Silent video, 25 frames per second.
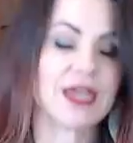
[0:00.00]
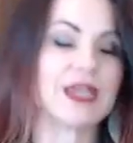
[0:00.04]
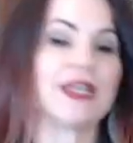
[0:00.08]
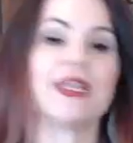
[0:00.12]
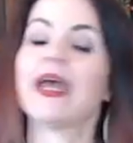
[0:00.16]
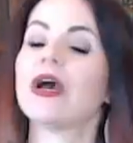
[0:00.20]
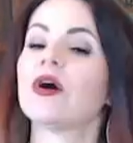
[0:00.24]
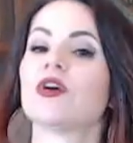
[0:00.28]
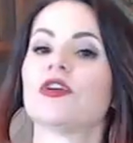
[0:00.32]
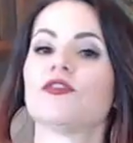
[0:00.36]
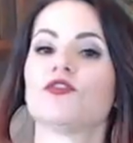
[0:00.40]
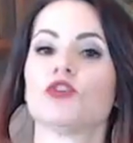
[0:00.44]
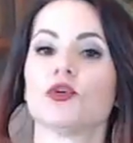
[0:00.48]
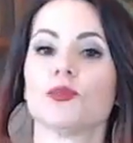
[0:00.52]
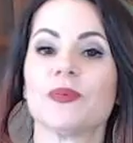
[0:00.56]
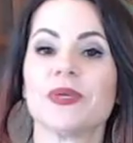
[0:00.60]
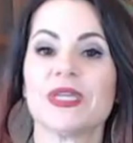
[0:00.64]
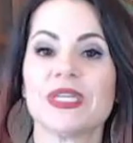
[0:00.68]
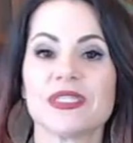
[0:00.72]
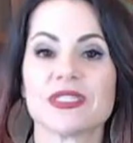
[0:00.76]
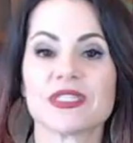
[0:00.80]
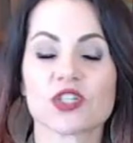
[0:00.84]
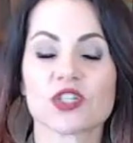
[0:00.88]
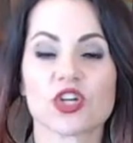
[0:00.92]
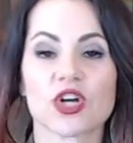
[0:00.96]
Now, if your
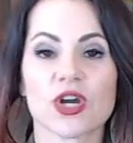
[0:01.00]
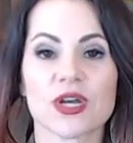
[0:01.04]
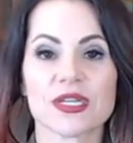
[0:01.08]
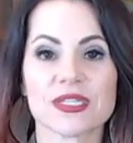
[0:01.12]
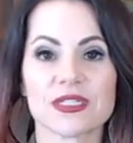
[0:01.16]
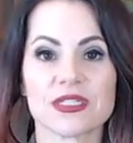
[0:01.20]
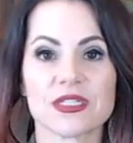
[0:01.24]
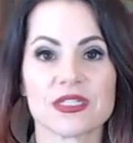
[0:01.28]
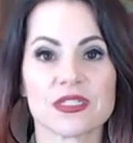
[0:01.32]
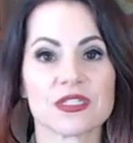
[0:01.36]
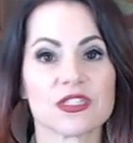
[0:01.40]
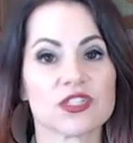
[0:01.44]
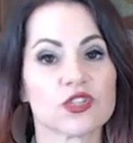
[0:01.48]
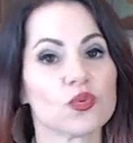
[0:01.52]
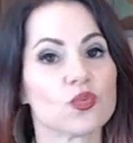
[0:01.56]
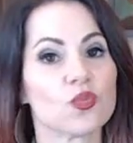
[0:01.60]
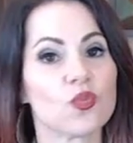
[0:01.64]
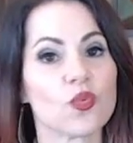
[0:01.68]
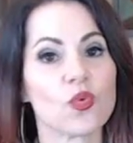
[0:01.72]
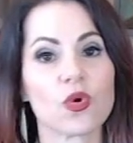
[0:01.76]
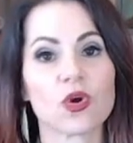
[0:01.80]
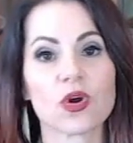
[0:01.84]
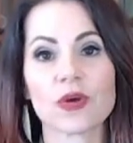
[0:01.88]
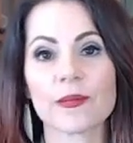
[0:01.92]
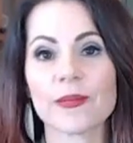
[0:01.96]
pizza crust is
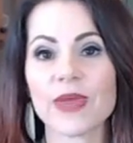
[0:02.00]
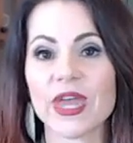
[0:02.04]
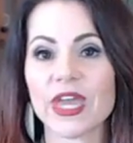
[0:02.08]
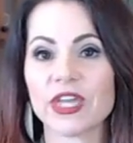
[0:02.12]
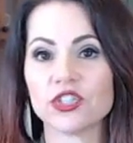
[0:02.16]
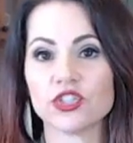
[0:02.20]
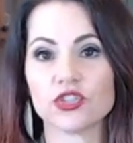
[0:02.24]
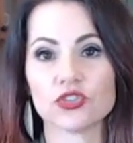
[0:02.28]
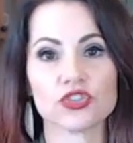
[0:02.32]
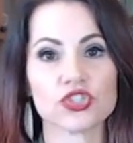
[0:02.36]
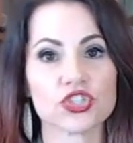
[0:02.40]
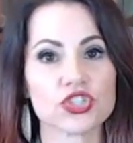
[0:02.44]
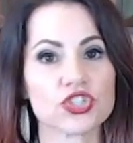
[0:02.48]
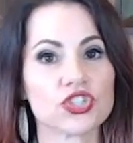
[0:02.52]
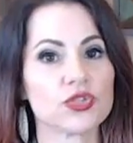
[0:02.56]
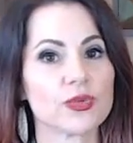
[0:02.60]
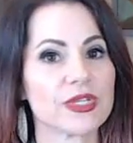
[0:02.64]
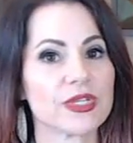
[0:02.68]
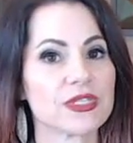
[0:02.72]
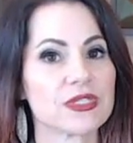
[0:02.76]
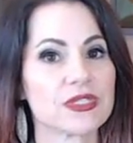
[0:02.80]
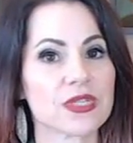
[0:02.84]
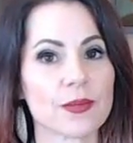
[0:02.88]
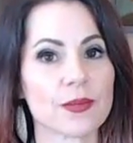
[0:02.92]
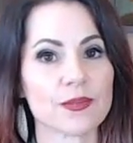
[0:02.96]
still warm and you're just
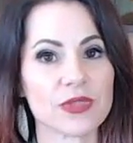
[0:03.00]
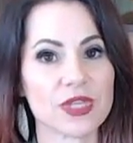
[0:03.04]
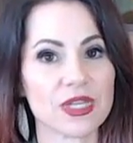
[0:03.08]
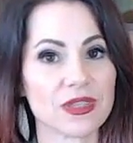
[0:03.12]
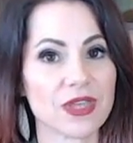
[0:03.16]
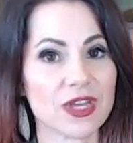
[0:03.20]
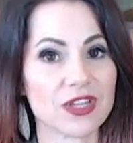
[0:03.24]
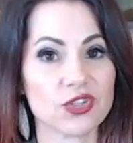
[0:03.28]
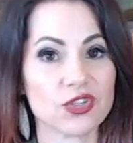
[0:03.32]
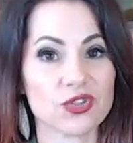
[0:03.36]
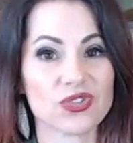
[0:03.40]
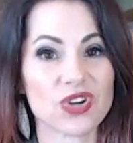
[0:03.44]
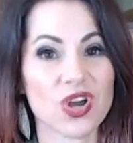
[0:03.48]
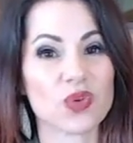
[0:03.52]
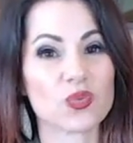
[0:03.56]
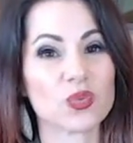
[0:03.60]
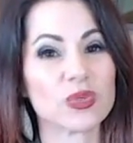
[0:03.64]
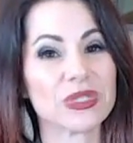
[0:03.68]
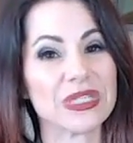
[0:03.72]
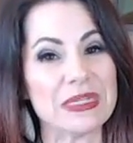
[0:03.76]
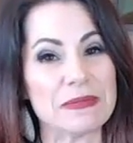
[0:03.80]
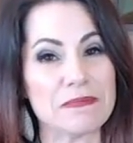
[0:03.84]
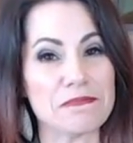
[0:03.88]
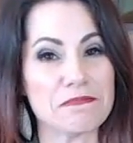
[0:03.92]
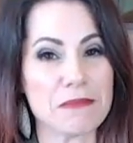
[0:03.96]
doing something that you're not
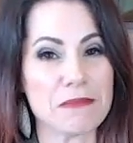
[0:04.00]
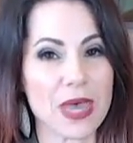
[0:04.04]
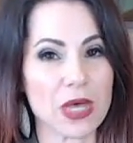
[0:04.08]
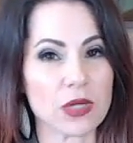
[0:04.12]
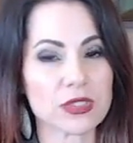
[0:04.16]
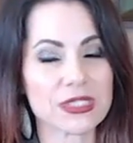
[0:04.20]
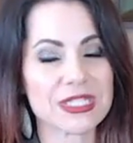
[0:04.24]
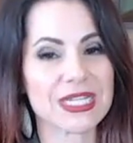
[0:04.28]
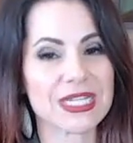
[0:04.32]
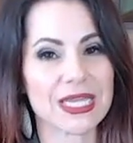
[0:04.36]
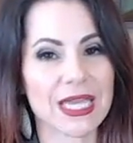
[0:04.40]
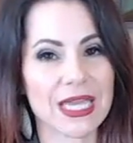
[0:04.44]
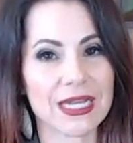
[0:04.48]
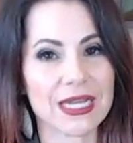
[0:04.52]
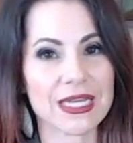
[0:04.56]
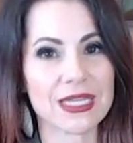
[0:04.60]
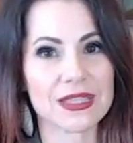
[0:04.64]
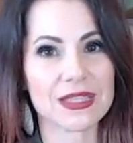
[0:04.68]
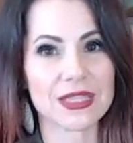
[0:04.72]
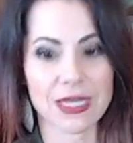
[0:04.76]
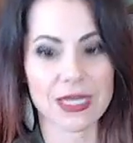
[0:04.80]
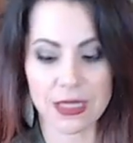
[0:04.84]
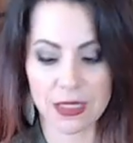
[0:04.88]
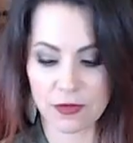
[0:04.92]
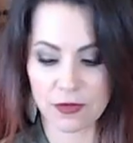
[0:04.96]
really melting
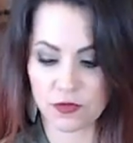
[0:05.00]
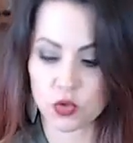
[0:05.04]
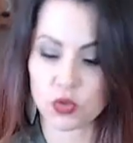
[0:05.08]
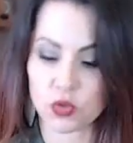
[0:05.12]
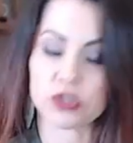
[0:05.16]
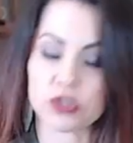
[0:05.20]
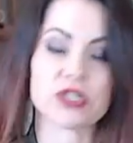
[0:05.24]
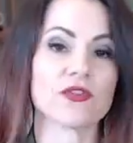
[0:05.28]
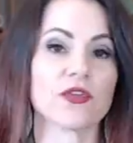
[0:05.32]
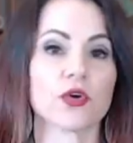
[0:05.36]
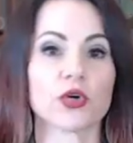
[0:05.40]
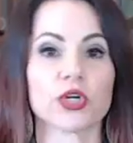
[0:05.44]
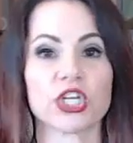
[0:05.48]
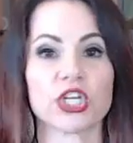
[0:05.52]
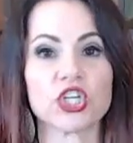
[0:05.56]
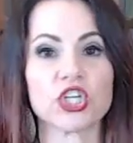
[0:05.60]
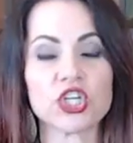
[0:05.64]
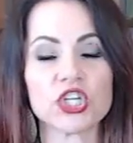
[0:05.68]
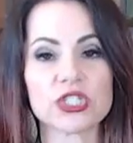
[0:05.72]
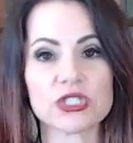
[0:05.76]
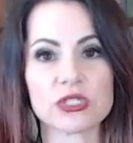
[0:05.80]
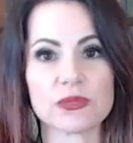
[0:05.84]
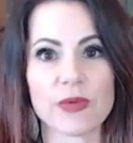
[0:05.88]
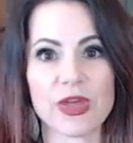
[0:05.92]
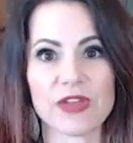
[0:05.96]
anything, of course, I've already
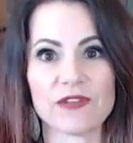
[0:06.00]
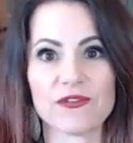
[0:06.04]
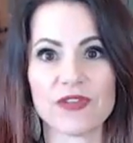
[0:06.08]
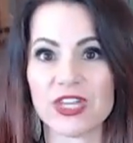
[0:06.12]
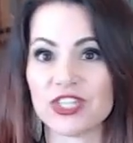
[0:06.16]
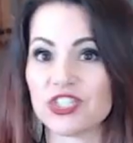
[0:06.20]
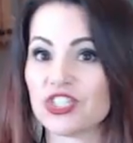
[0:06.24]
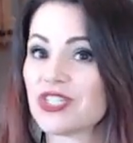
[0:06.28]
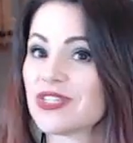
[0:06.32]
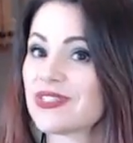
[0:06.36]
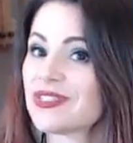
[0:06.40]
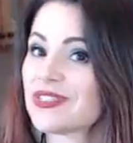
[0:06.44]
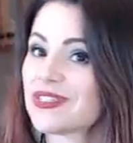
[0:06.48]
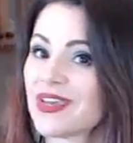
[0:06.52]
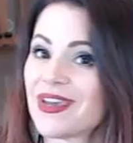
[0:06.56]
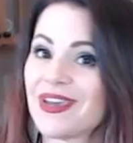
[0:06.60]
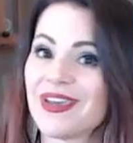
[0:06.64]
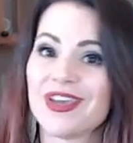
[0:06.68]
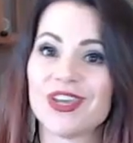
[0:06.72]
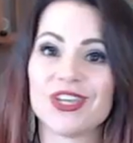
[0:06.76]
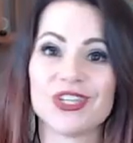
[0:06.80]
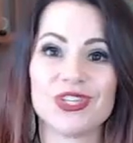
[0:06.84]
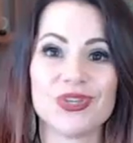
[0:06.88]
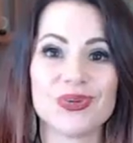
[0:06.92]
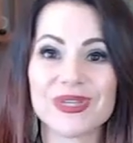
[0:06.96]
cooked my veggies,
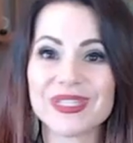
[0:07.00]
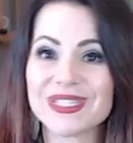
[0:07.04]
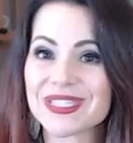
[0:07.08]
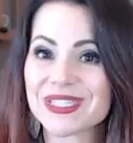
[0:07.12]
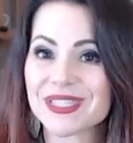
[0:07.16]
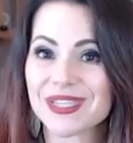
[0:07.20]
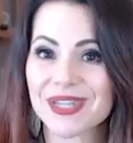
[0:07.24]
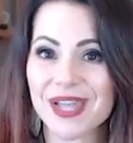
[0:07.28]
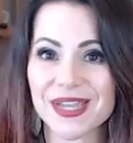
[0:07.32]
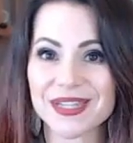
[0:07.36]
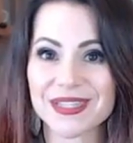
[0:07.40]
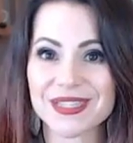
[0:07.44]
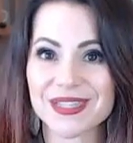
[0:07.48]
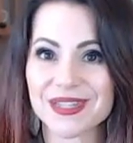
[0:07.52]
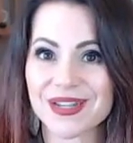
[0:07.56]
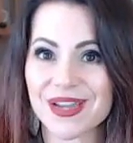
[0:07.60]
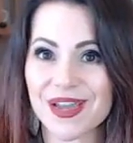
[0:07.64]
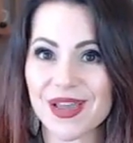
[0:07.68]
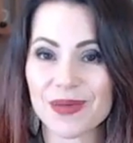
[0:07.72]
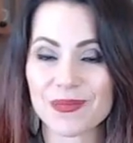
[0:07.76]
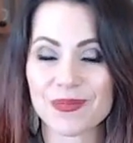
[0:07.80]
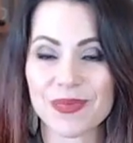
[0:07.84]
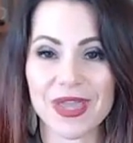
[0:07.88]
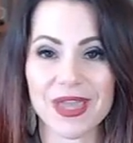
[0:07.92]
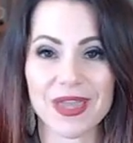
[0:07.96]
you can slice it
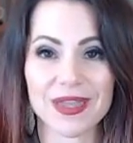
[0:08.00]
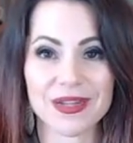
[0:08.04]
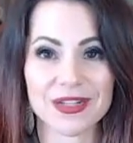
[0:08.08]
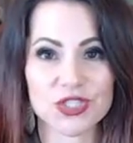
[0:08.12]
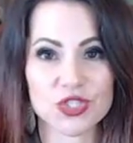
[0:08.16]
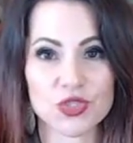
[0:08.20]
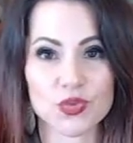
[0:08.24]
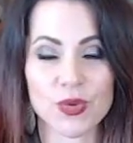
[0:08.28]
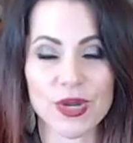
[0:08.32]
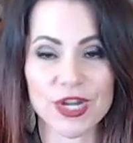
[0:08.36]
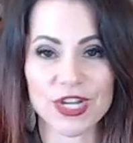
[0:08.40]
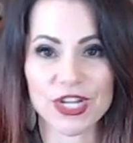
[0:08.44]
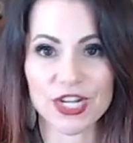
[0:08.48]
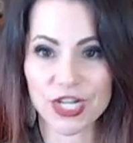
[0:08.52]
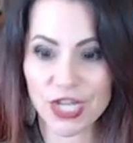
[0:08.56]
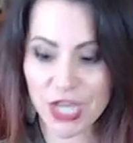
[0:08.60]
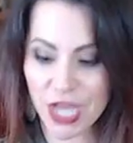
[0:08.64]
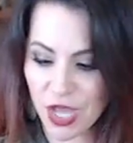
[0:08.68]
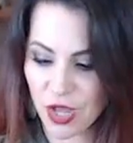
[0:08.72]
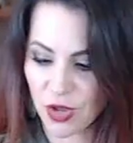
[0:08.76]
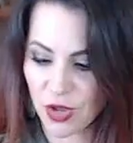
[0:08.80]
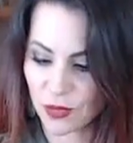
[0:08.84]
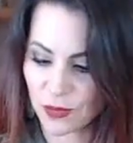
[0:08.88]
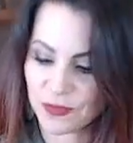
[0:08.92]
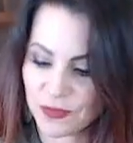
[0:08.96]
up and it's ready to
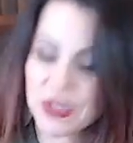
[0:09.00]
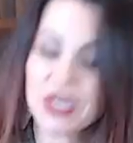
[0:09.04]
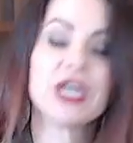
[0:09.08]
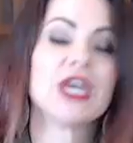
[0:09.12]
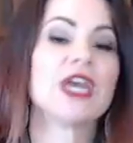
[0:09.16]
go.